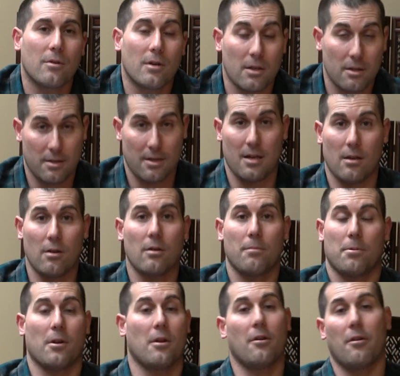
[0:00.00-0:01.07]
continue to
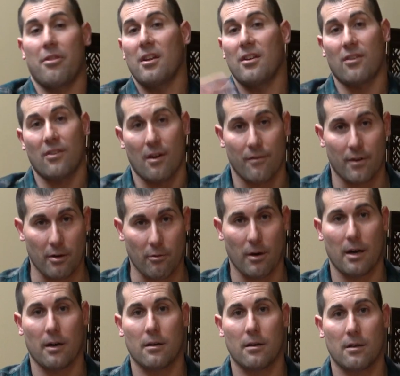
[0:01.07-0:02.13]
put your things
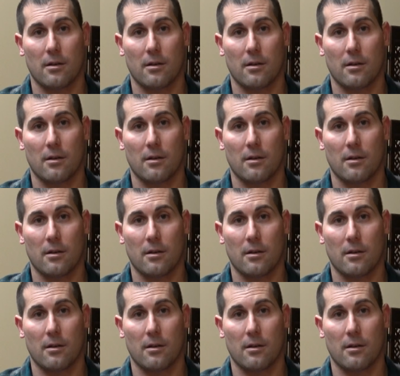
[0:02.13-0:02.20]
everywhere.